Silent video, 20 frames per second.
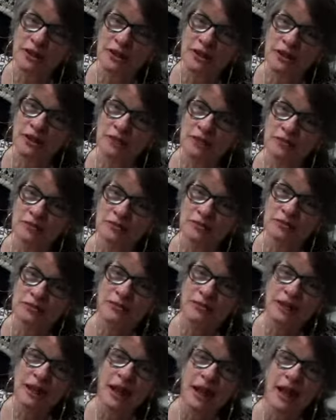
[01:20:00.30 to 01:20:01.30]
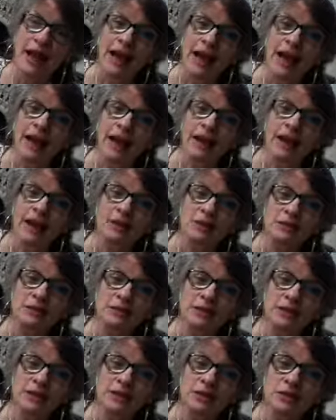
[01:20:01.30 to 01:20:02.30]
you. And I will
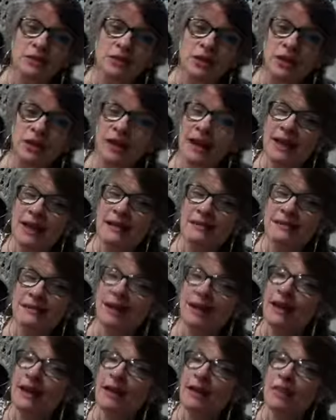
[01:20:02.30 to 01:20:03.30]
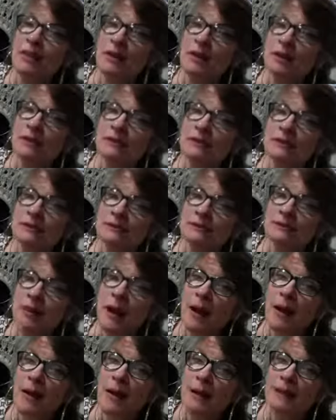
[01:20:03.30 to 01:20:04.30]
see you next time.
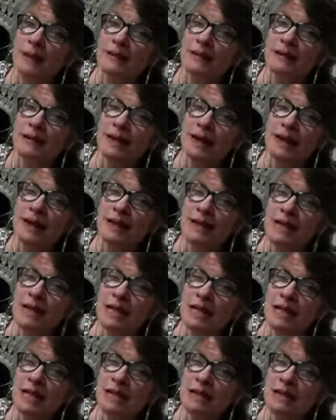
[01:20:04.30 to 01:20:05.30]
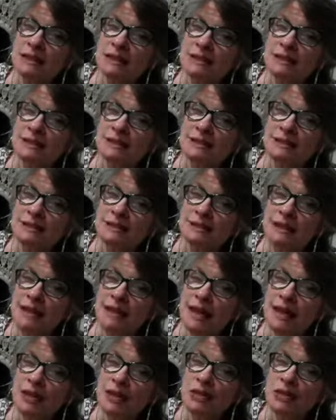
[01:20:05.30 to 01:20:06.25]
Tuttle, tuttle